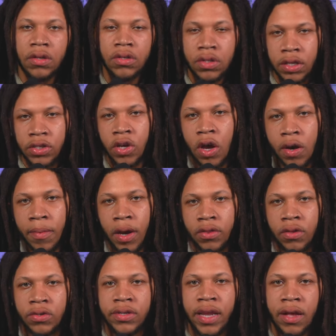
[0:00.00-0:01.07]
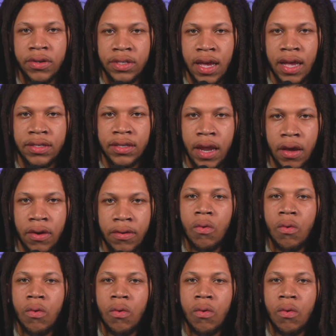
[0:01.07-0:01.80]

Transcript: So let's talk about those downsides now.